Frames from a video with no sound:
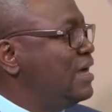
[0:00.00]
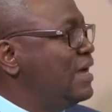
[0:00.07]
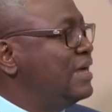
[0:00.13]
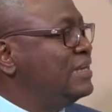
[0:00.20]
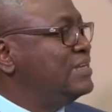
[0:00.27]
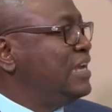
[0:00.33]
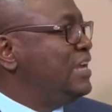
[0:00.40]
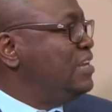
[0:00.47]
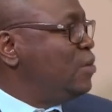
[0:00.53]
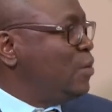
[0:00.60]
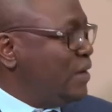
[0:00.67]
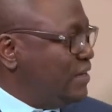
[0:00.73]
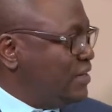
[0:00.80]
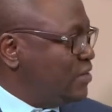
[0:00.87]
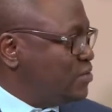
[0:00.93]
and
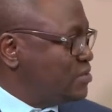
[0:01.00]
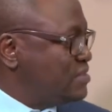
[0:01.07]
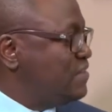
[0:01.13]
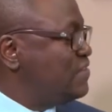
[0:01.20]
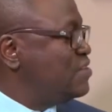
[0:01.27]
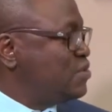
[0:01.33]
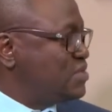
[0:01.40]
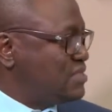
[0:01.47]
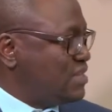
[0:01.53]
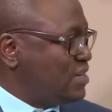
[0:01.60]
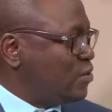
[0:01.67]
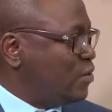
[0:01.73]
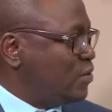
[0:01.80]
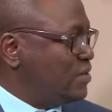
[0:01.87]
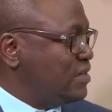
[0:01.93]
anyone else, even your
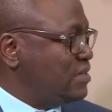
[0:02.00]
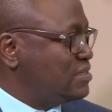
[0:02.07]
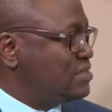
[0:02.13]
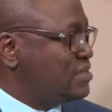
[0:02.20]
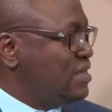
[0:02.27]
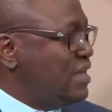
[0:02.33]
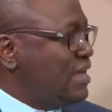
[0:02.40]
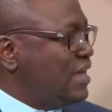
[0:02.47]
stakeholders.